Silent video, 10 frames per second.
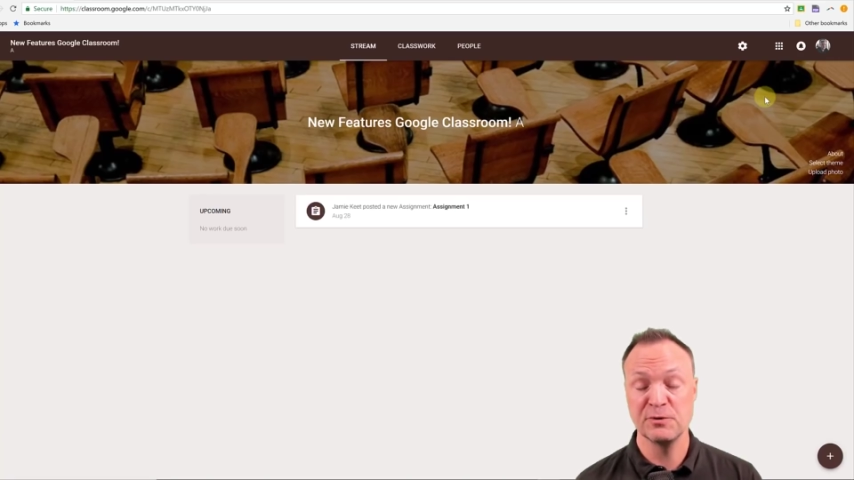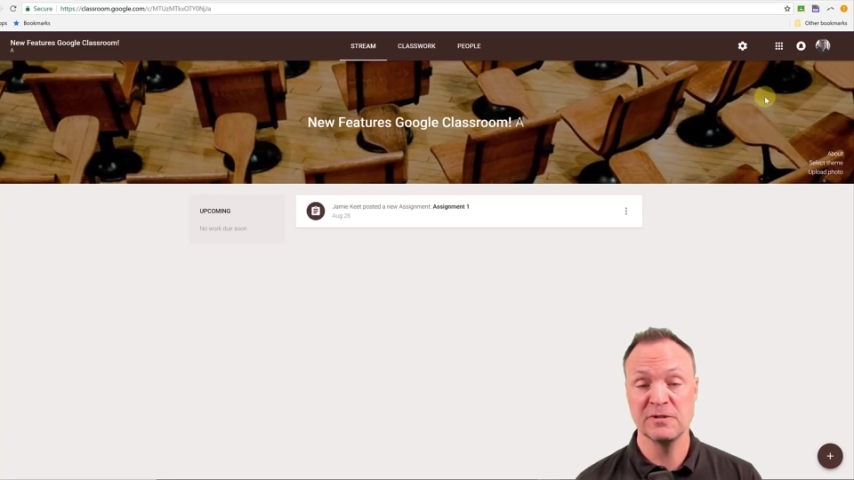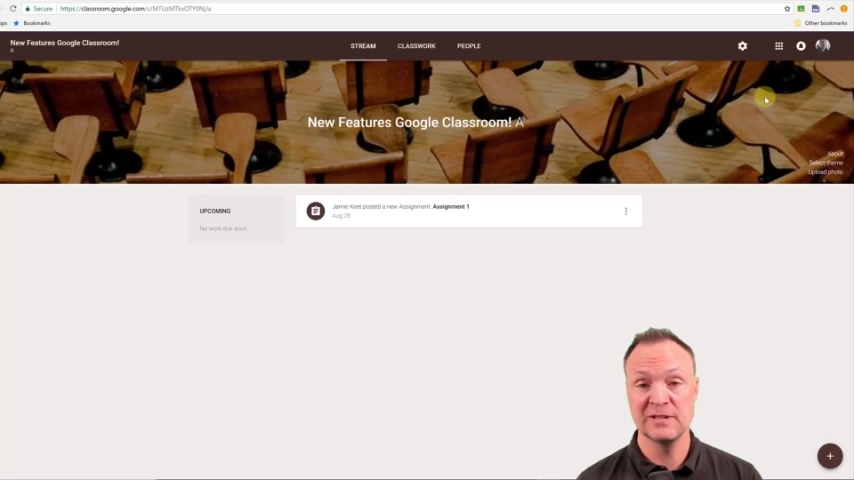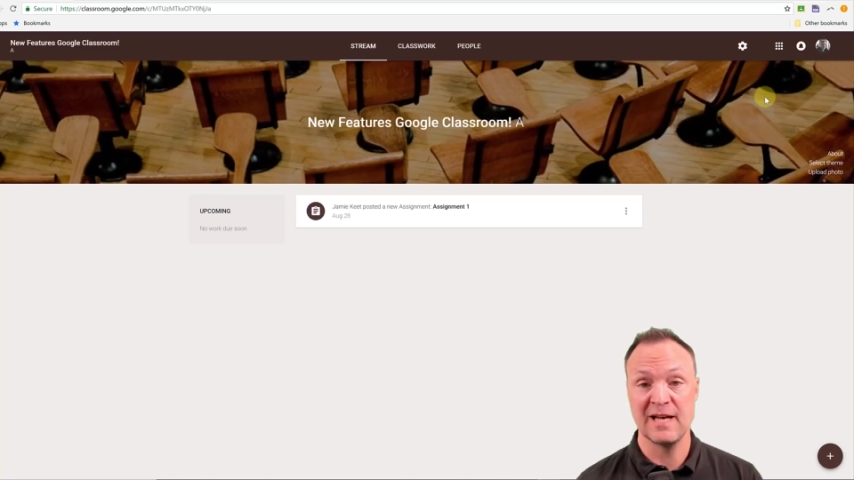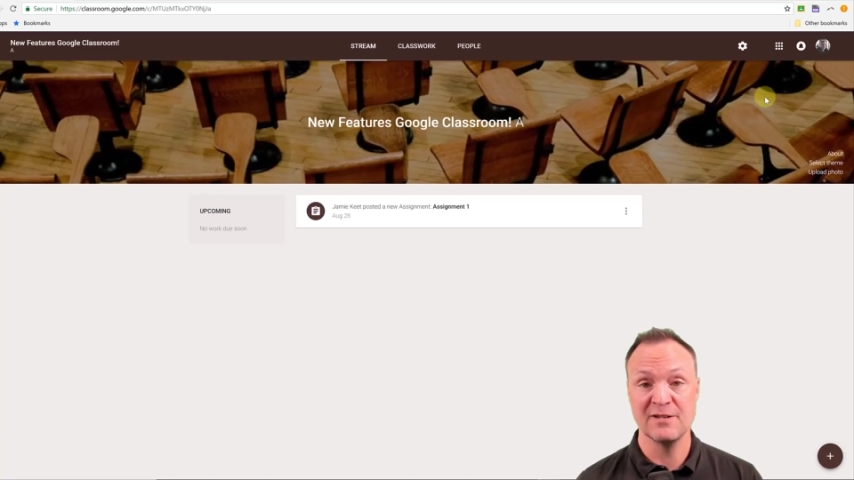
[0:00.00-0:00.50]

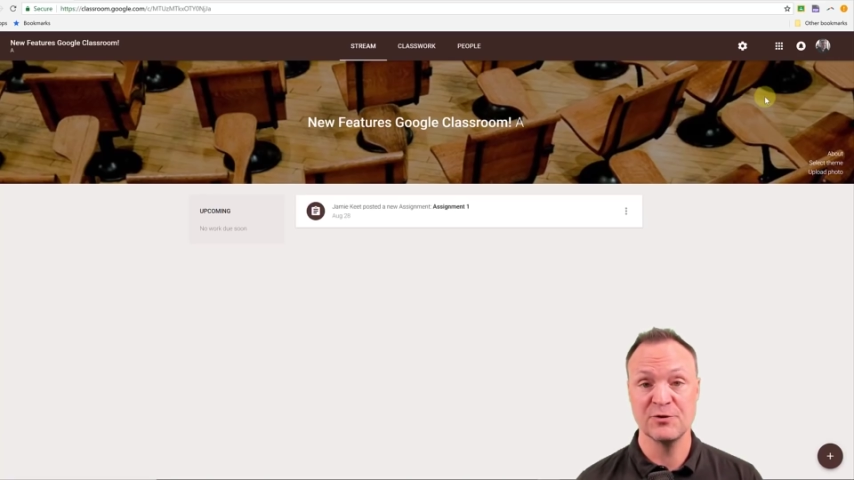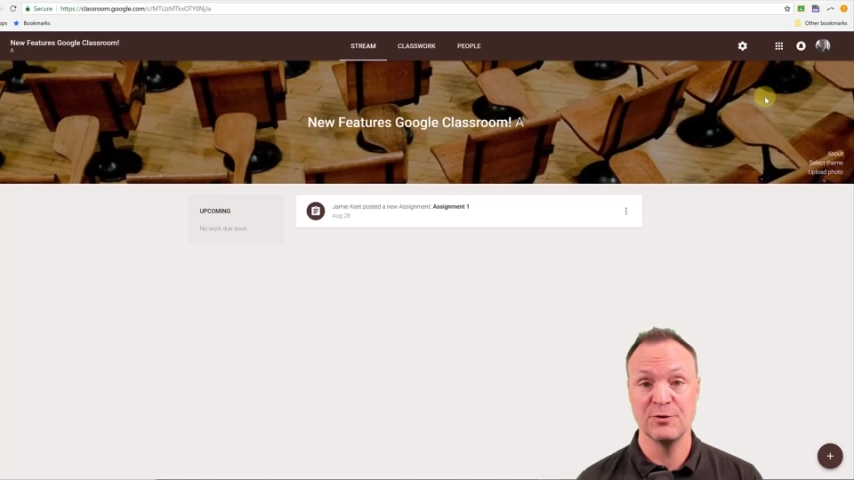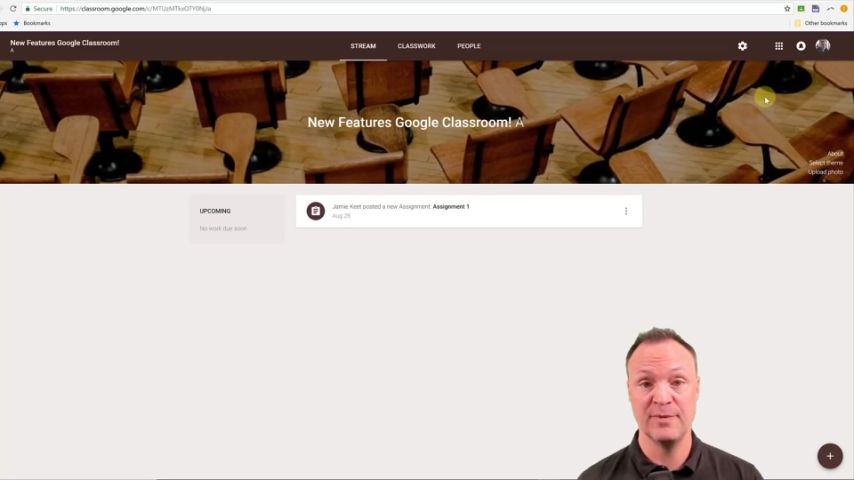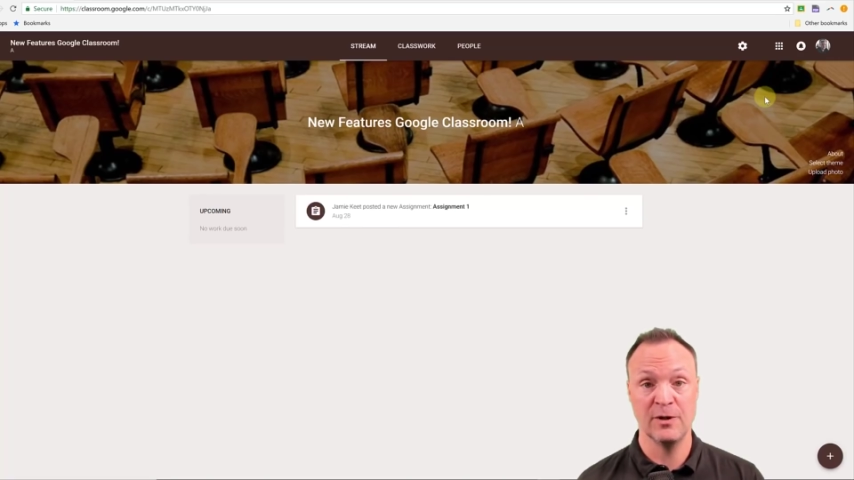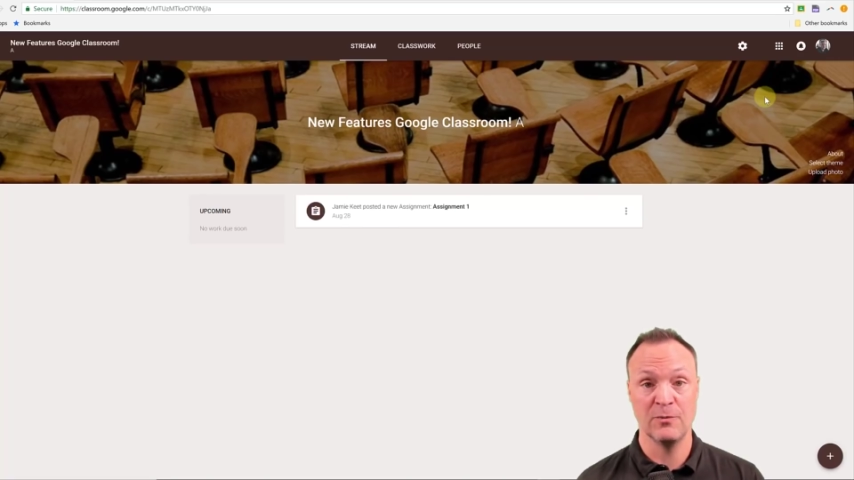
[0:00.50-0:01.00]
Google
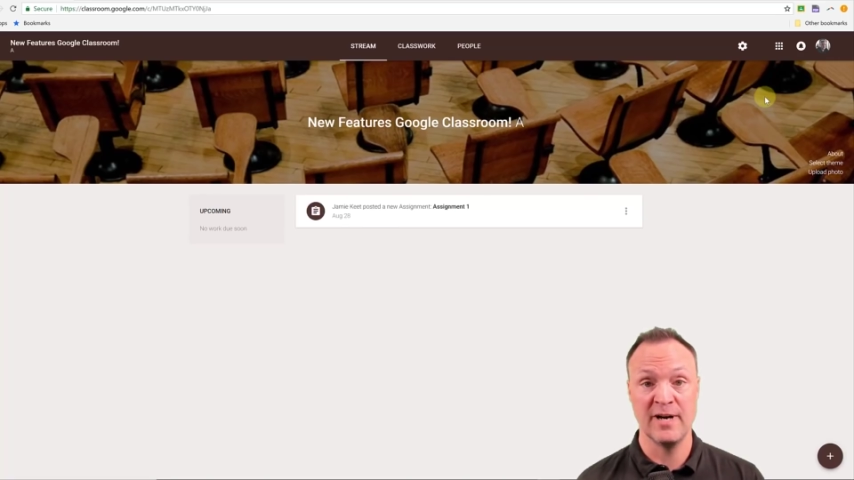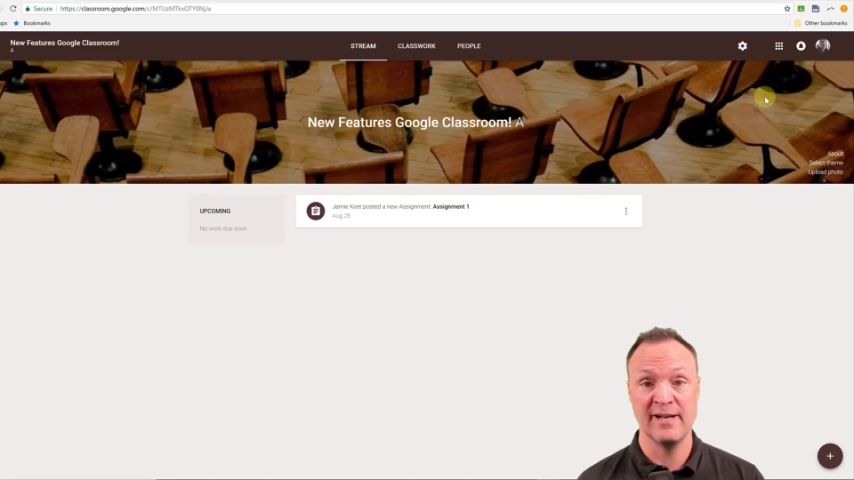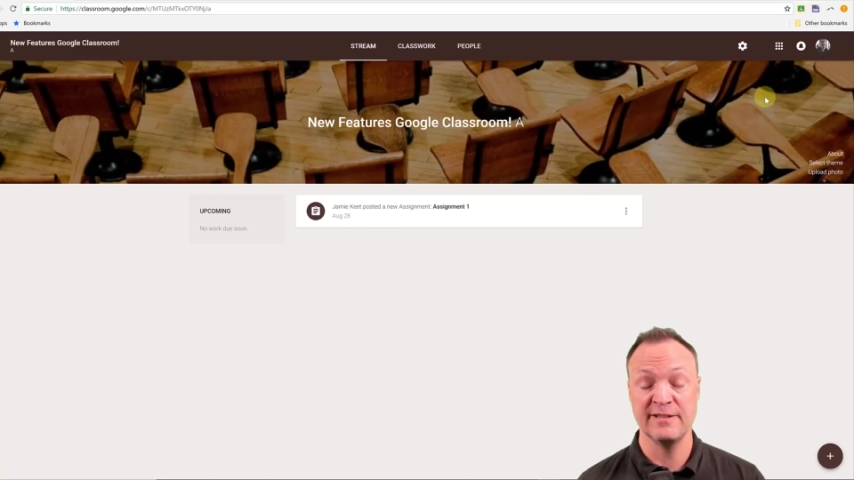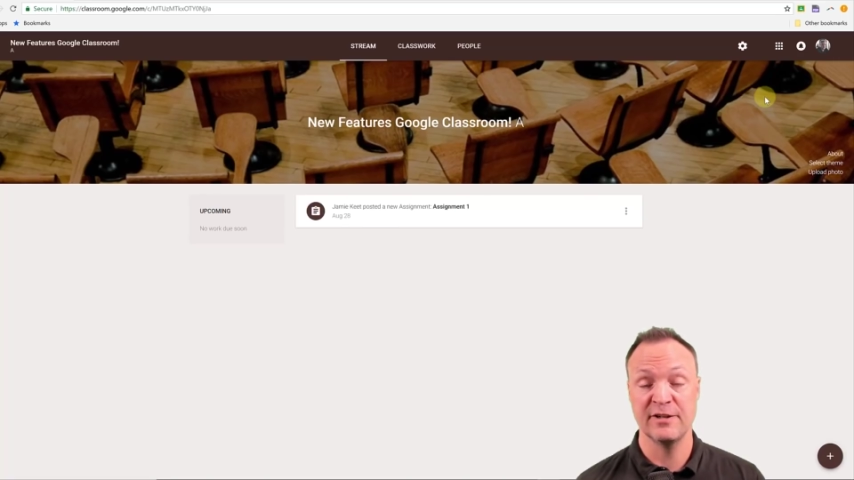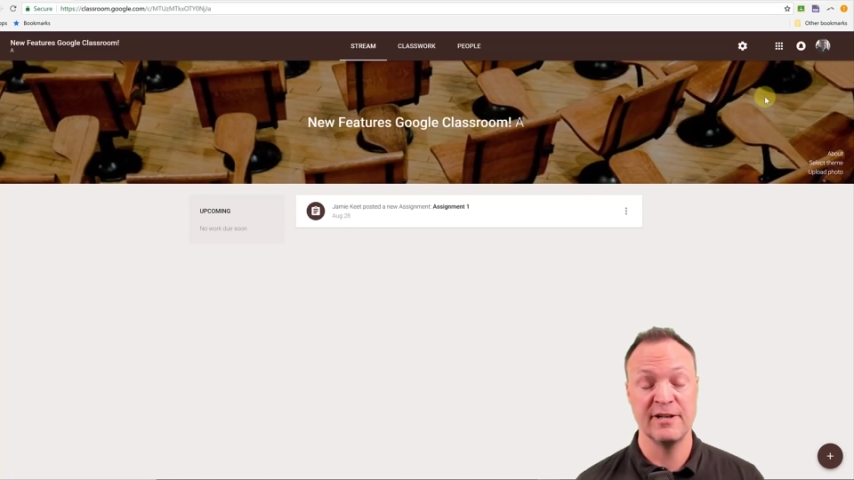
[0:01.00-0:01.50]
Classroom in a while,